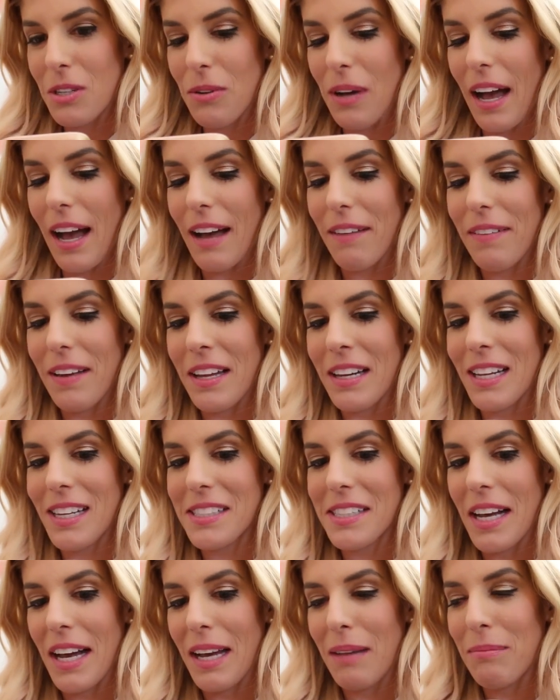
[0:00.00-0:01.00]
Do you have
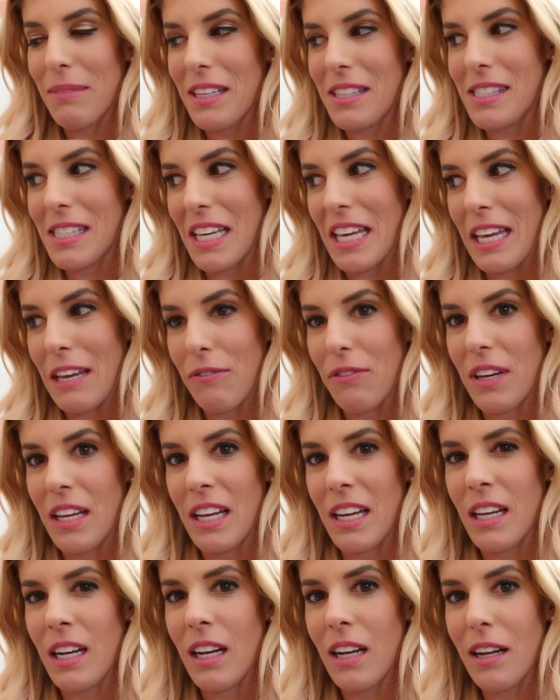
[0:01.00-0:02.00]
any time this
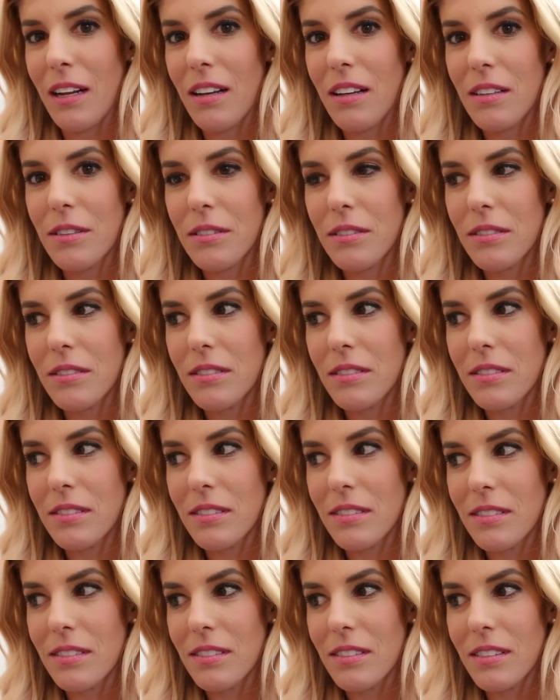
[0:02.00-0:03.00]
evening?
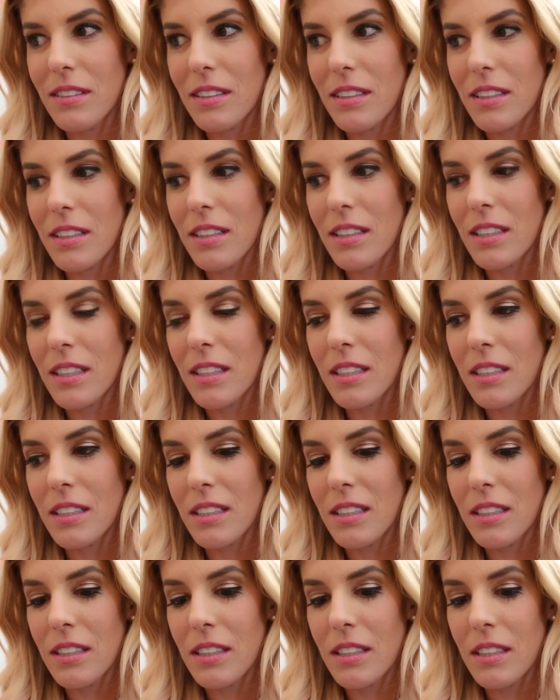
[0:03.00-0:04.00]
I
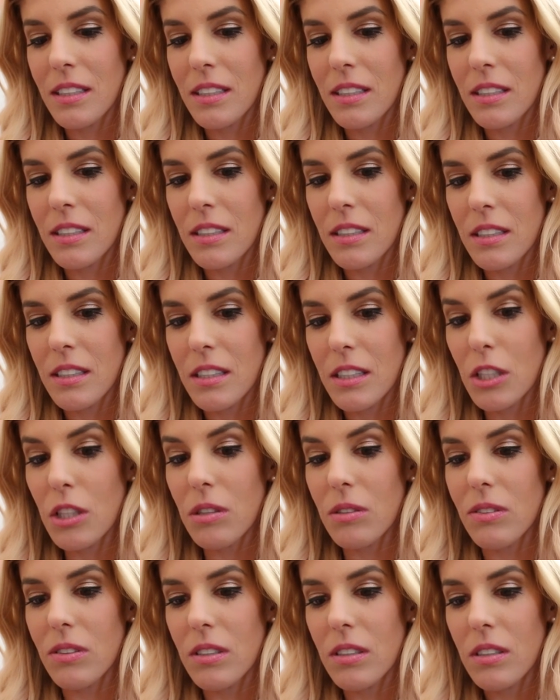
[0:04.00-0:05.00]
do actually. I'm
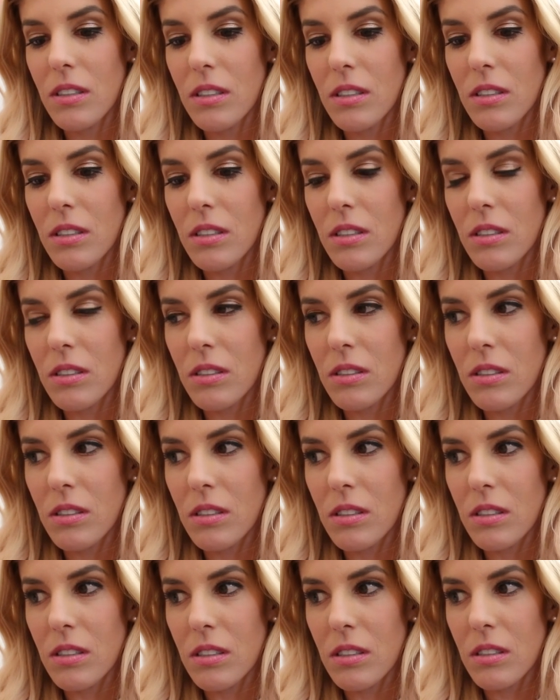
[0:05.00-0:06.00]
just staying
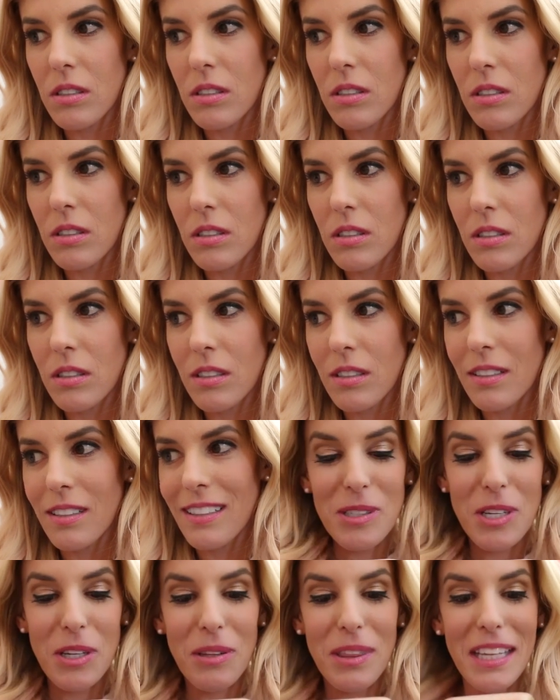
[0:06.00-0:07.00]
staring out my
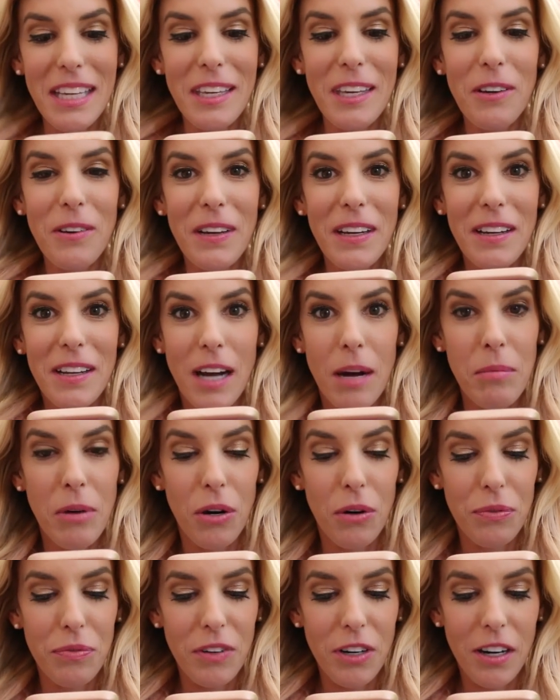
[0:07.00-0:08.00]
window. Do you think yeah. you could come
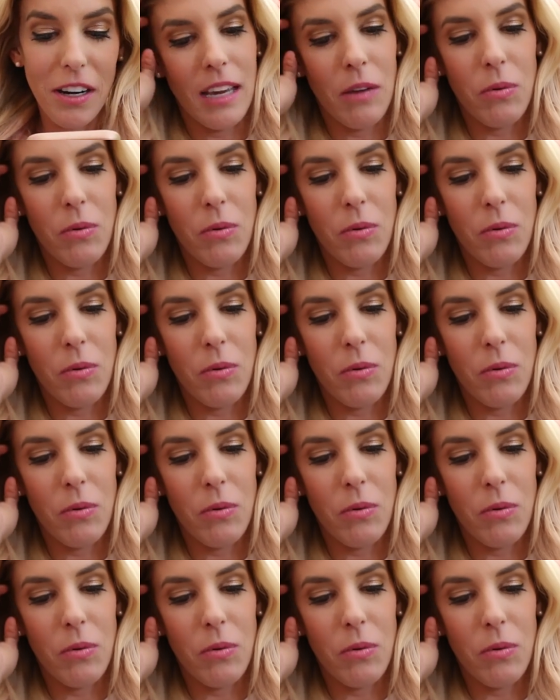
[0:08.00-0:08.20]
over?